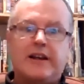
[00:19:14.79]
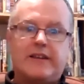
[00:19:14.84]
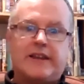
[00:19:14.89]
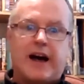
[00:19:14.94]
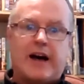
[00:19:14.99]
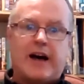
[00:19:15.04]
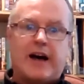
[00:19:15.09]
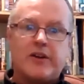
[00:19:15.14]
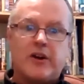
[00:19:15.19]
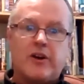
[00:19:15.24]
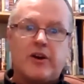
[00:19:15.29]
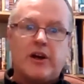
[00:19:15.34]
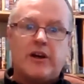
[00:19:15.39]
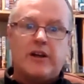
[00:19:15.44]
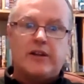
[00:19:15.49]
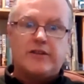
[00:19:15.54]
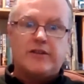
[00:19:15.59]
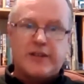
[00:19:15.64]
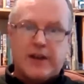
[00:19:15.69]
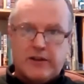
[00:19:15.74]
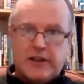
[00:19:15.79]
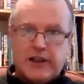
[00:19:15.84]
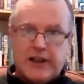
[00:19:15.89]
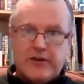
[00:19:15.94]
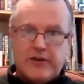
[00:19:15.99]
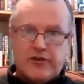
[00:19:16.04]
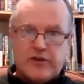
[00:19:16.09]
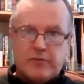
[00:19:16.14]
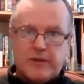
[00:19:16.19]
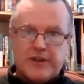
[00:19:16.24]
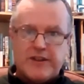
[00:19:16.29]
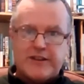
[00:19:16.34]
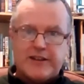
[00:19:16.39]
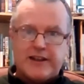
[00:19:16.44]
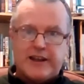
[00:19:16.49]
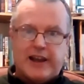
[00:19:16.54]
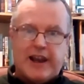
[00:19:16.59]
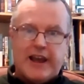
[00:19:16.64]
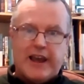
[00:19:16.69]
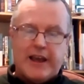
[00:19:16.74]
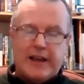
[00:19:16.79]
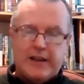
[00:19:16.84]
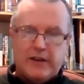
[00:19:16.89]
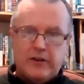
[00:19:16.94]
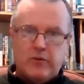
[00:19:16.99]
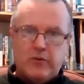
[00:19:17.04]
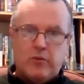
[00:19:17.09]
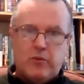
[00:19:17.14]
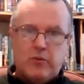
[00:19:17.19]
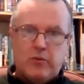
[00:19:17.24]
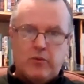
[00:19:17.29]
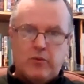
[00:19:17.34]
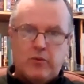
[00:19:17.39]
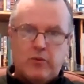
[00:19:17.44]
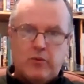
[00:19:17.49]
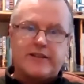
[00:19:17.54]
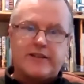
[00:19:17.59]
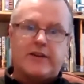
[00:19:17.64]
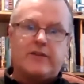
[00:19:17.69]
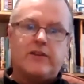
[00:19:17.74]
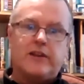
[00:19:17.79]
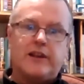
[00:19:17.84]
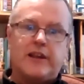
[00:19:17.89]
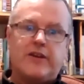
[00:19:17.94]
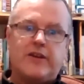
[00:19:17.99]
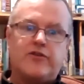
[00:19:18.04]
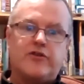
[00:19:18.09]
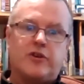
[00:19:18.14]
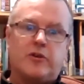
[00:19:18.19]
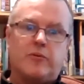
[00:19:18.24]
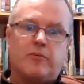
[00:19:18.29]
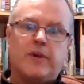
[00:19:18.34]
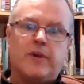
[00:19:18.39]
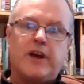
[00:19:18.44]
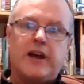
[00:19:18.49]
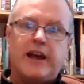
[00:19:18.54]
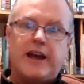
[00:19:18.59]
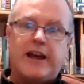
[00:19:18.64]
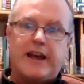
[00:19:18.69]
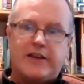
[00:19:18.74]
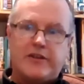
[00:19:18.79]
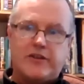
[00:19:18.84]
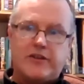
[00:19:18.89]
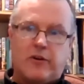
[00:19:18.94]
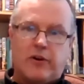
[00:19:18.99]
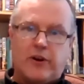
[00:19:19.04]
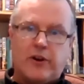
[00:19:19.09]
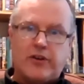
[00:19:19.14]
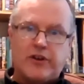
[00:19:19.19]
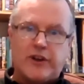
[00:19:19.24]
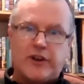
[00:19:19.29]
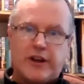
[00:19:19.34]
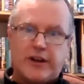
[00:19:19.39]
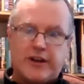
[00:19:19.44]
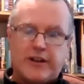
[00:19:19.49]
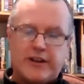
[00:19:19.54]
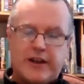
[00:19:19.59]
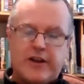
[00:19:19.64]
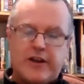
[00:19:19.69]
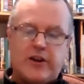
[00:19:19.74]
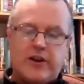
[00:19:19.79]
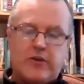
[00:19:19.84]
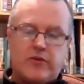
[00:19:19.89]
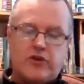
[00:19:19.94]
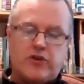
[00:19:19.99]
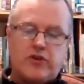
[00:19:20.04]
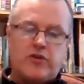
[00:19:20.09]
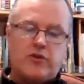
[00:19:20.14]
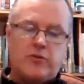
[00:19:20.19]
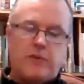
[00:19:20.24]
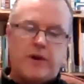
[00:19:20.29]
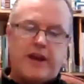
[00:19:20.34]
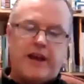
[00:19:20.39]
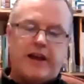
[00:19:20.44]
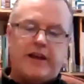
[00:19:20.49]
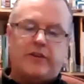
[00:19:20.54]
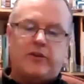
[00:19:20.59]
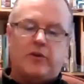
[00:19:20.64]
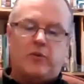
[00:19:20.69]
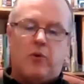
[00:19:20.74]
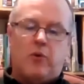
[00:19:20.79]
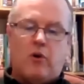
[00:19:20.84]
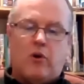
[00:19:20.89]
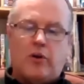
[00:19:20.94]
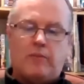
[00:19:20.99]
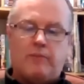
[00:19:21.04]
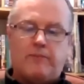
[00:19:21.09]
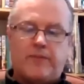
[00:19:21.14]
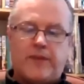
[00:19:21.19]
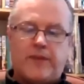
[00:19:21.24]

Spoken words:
that South Leitrim is still in the war, and South Leitrim is going to continue to be in the war.